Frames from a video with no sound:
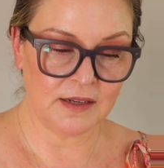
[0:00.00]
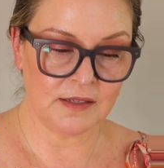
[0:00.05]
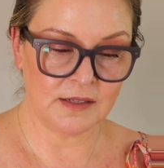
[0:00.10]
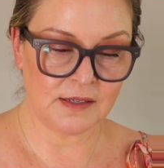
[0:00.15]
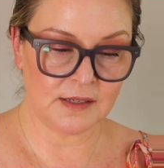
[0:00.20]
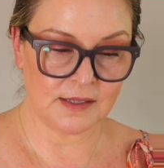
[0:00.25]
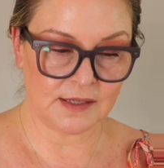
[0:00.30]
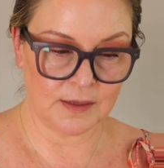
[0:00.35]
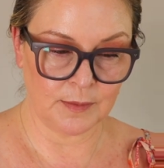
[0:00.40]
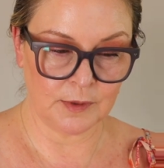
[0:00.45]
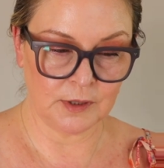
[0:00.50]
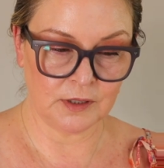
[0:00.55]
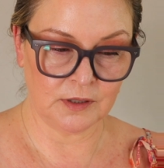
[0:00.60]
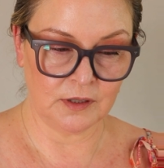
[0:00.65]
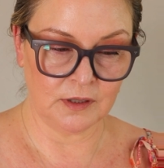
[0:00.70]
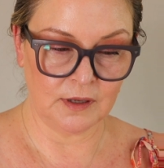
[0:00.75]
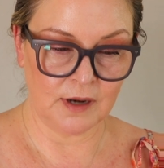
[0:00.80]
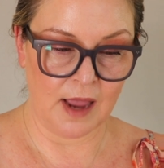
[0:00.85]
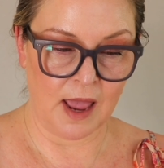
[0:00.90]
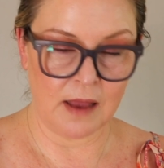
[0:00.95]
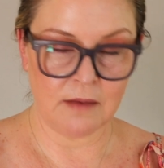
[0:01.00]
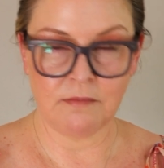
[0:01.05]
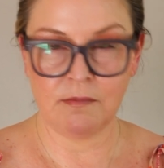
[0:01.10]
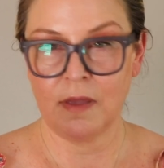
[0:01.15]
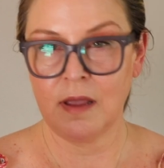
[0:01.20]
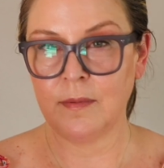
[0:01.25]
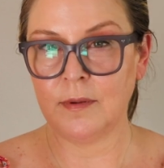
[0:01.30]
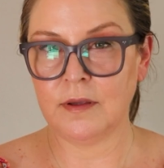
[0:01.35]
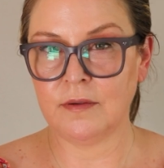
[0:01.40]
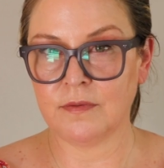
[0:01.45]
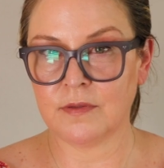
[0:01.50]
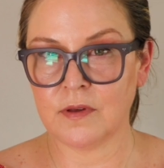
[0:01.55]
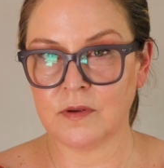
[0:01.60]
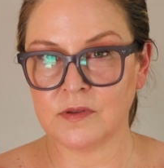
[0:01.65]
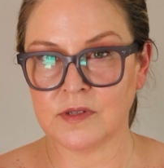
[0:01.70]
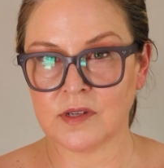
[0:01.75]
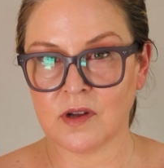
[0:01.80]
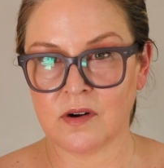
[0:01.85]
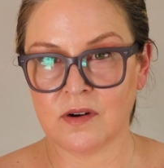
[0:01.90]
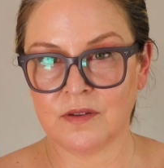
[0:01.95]
is similar, and maybe if
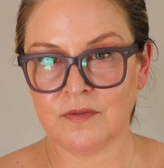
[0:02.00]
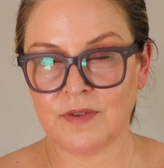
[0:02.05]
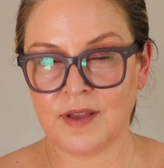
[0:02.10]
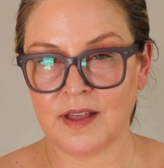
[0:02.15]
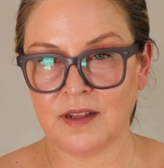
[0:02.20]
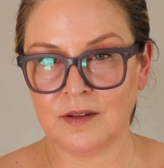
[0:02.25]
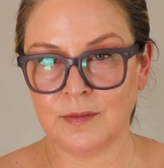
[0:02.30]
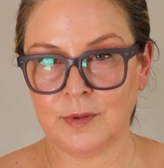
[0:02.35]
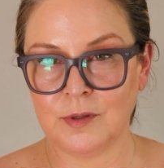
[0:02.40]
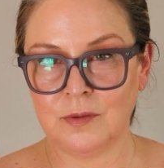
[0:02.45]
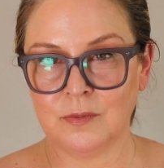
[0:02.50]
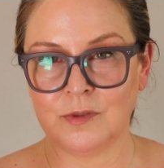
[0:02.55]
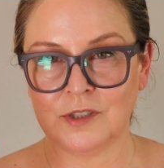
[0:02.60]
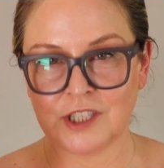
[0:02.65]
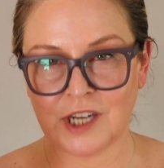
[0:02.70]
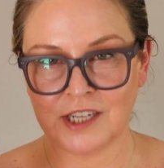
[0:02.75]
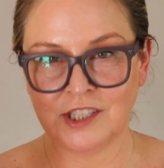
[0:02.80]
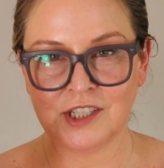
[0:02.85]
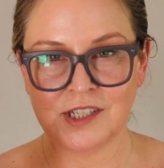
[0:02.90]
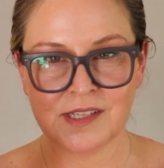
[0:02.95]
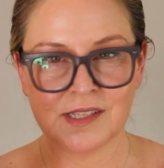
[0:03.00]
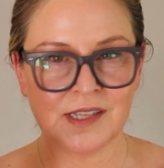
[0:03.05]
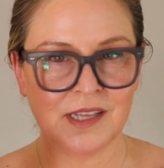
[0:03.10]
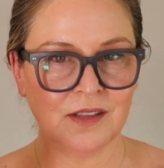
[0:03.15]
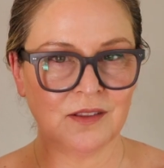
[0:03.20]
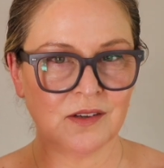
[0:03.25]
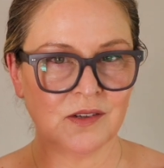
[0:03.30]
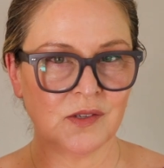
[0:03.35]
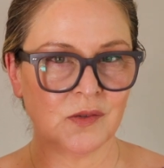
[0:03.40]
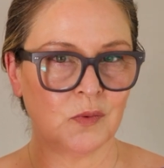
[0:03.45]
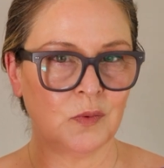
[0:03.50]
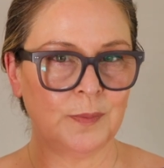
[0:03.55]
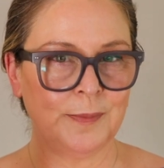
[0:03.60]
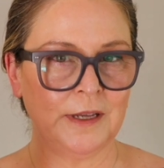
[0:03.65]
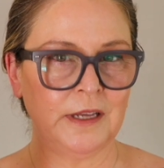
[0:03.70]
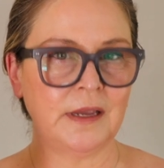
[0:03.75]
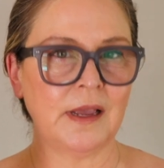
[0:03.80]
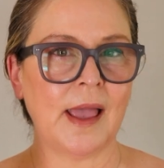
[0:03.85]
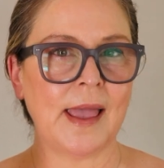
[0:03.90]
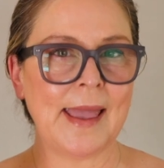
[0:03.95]
those aren't available, which I just think those would
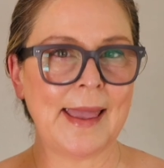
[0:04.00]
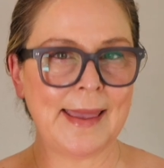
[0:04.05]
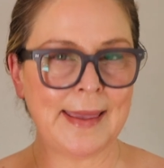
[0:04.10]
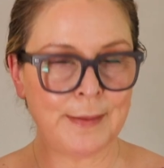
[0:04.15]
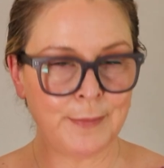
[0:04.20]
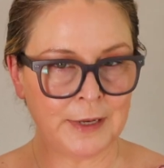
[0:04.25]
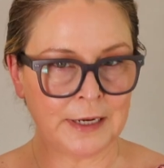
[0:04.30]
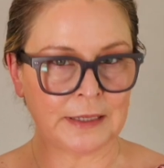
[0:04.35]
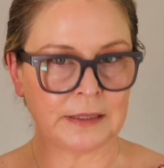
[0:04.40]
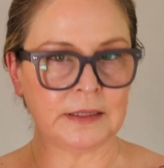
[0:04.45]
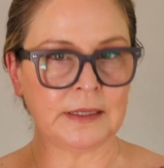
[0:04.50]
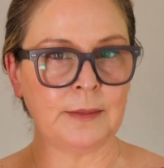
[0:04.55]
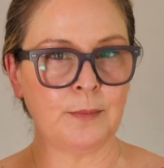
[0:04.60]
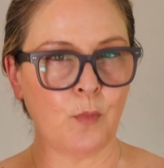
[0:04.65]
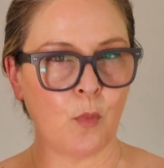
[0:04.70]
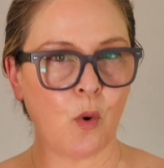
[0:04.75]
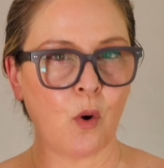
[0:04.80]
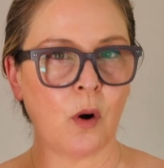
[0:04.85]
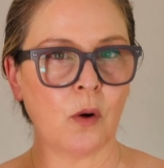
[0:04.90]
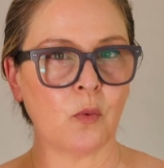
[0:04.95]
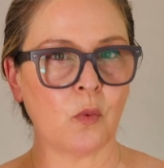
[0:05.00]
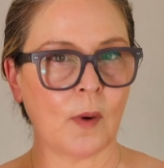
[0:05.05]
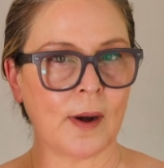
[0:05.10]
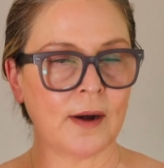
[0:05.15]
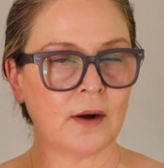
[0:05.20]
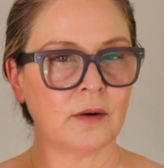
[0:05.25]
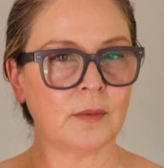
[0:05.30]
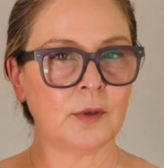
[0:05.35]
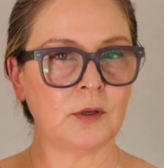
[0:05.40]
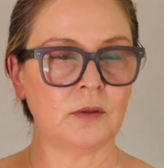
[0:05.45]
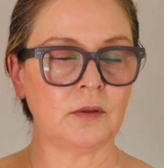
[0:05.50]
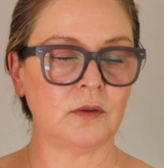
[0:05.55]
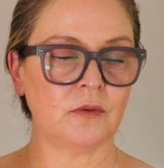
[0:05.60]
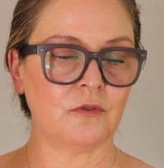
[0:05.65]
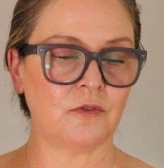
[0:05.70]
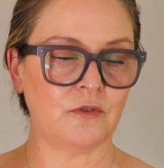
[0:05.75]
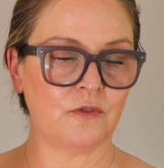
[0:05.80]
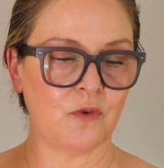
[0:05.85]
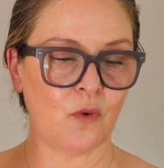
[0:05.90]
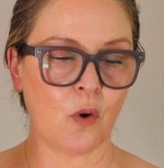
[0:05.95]
be eminently more wearable
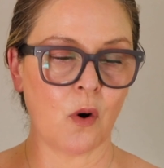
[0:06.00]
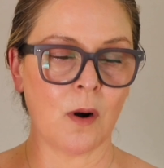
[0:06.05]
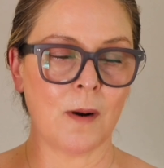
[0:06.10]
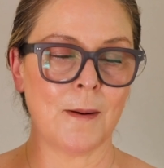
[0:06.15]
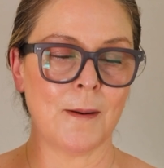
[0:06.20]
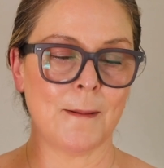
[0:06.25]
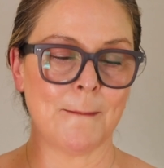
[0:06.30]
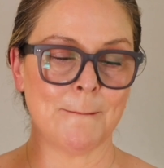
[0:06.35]
for